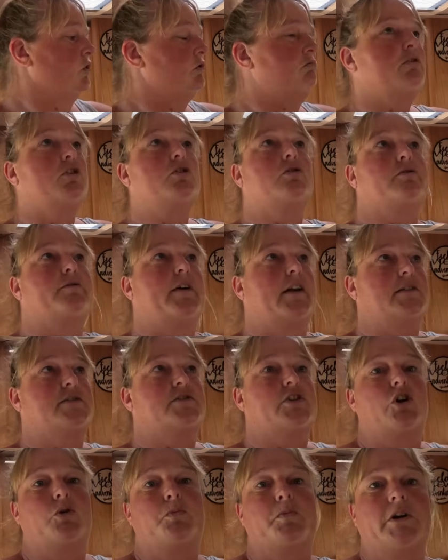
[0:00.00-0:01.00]
the roof
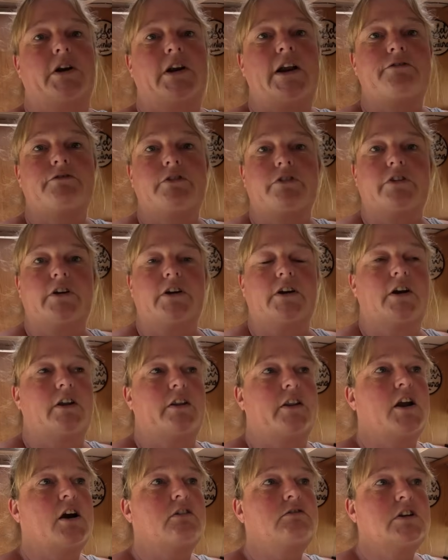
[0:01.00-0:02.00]
vents open and everything,
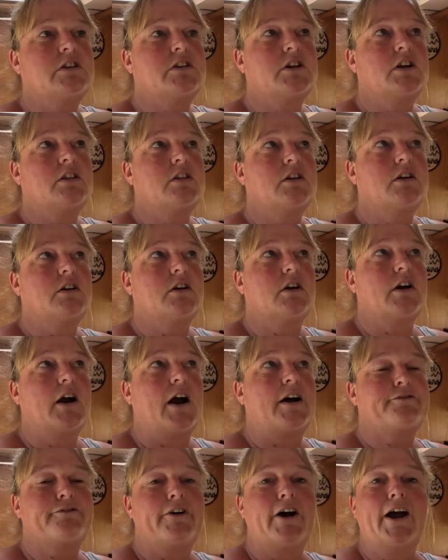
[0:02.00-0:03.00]
and the only thing that
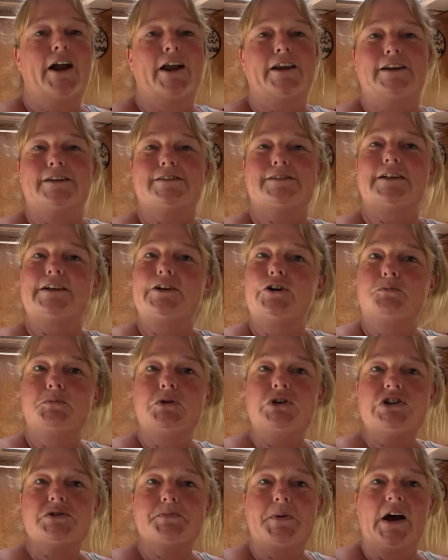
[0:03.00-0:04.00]
I find is the little
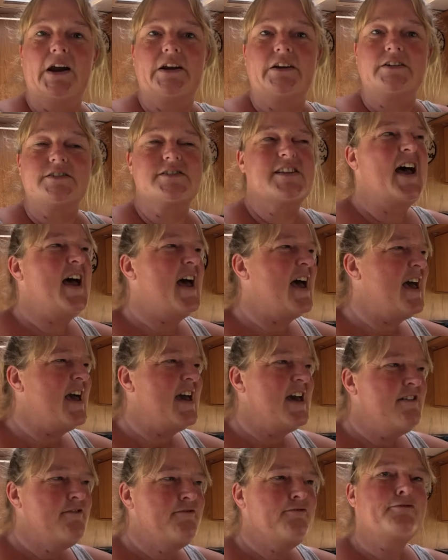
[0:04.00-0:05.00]
money spiders. They're
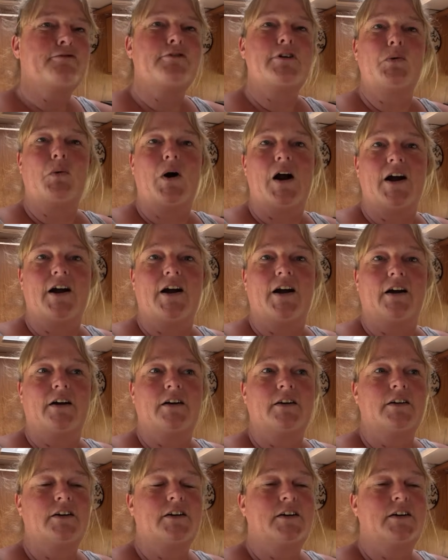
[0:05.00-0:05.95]
everywhere.